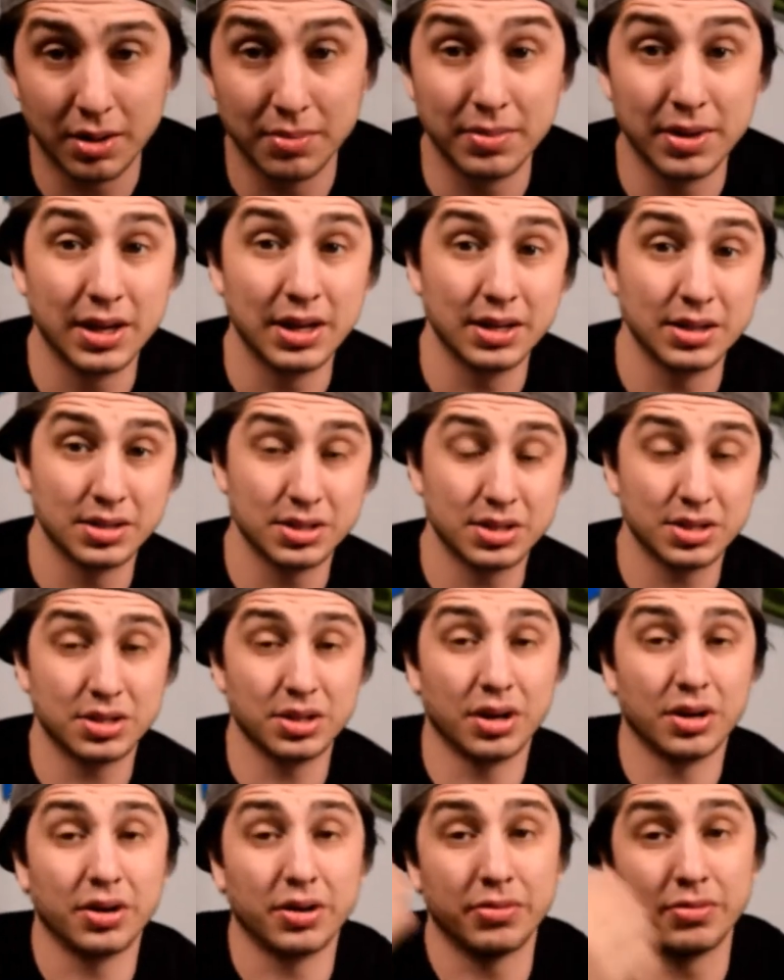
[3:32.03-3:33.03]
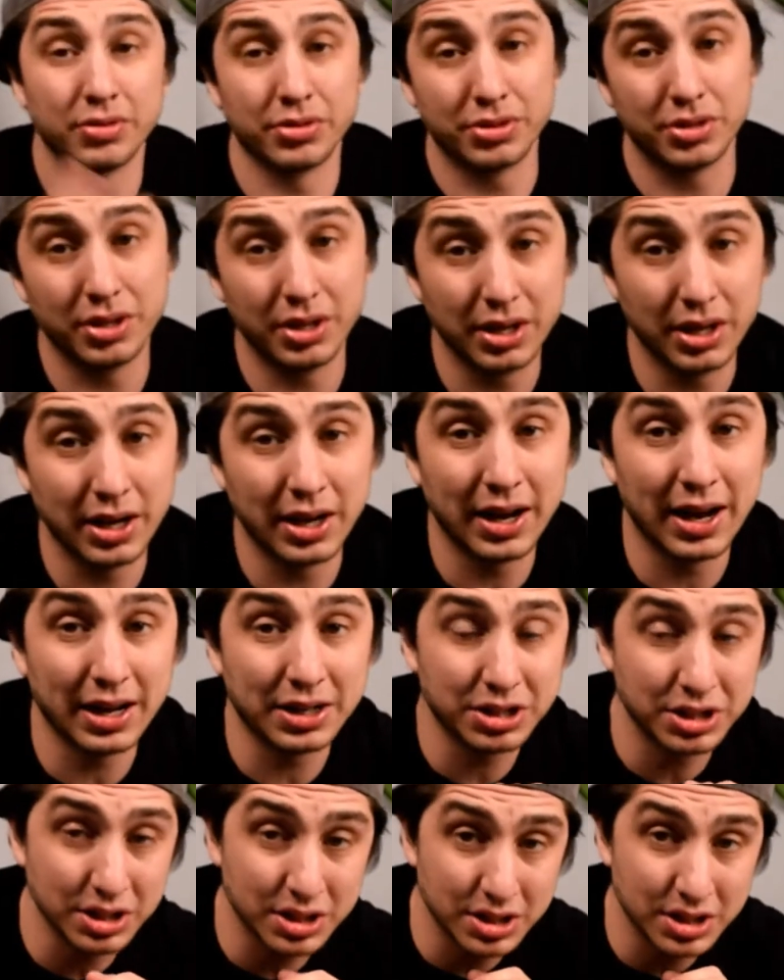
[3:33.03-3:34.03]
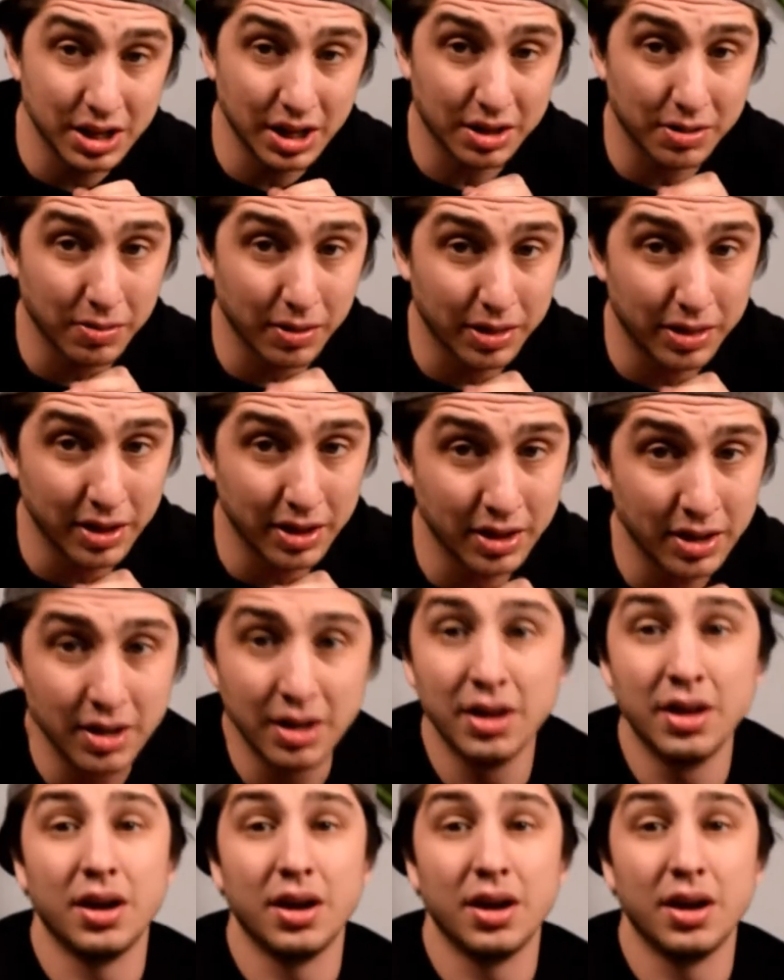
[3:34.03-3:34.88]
is start a routine and actually stick with it.